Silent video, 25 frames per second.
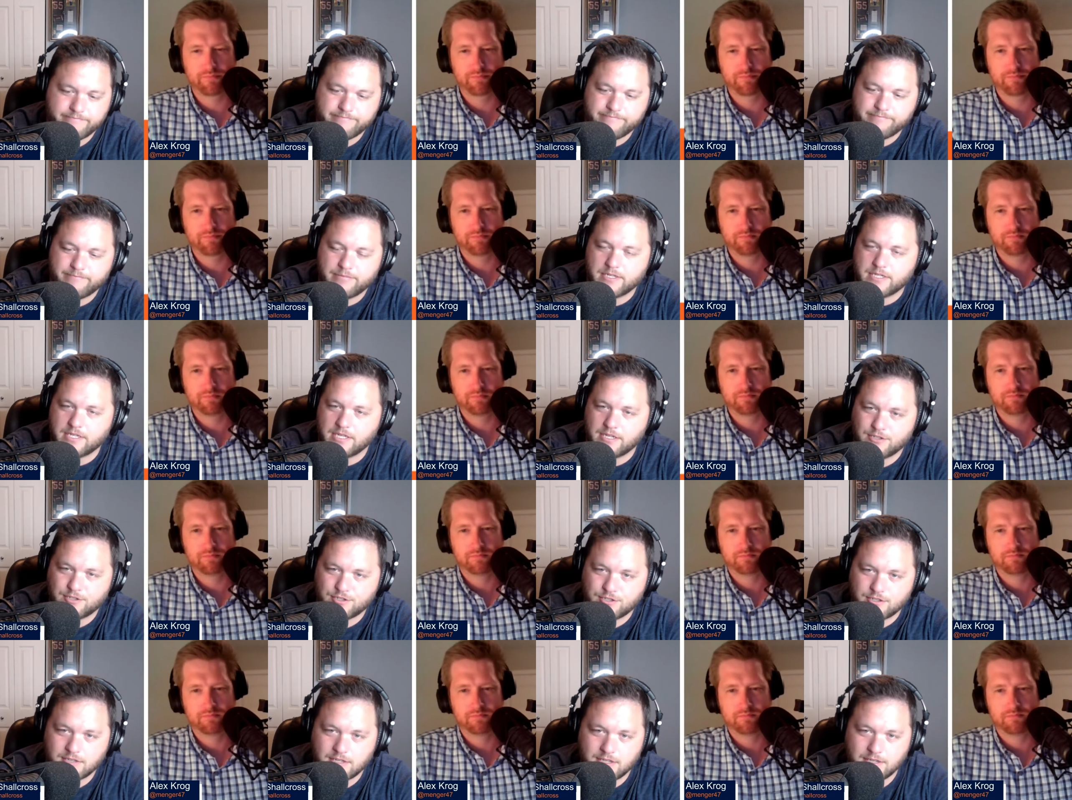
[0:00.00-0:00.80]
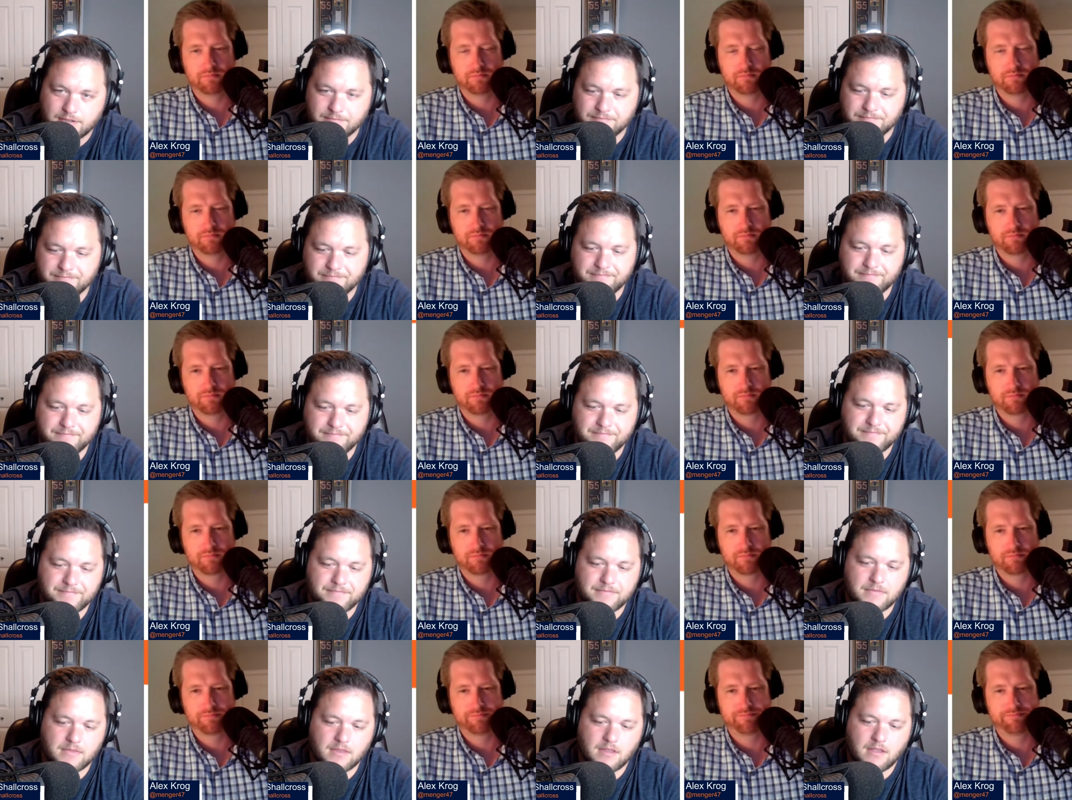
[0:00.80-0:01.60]
Speaker 1: potentially.
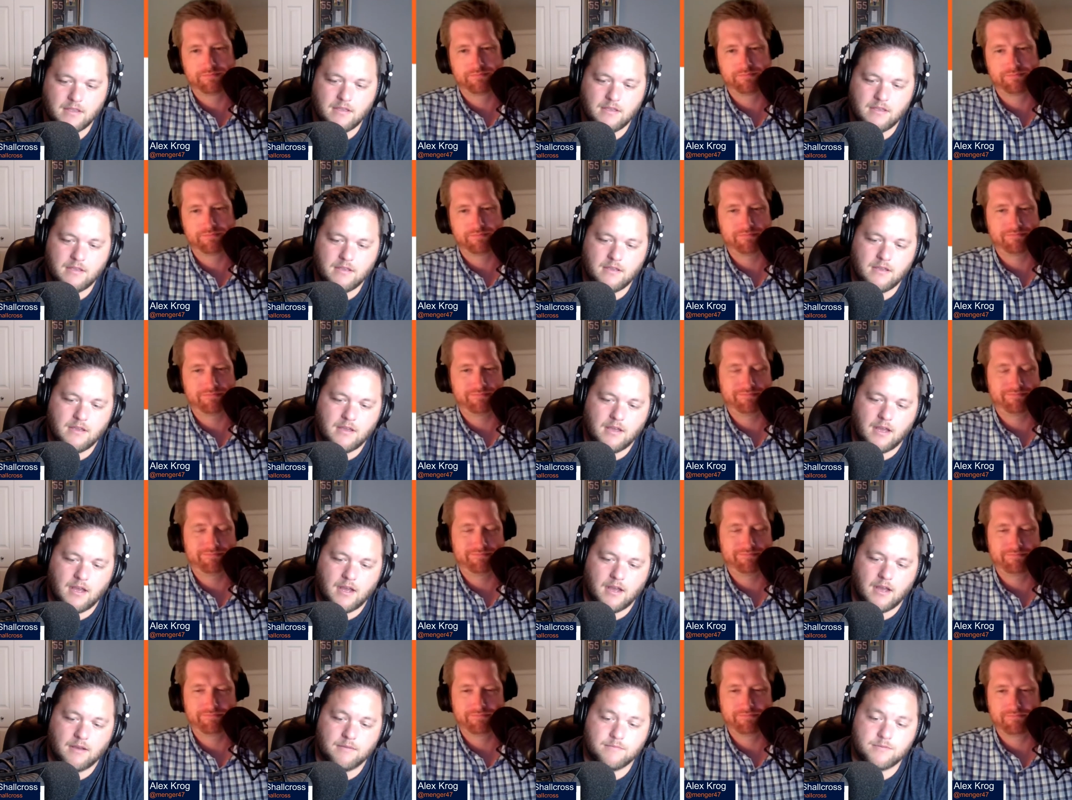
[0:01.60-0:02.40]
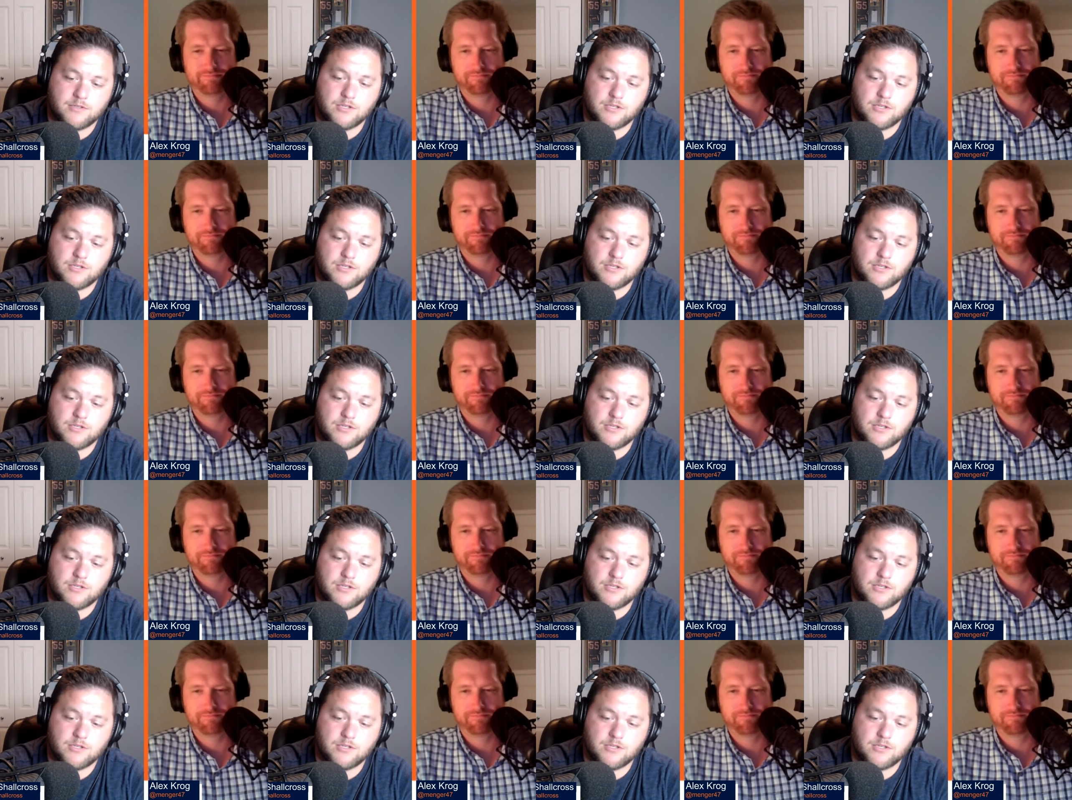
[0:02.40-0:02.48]
Um,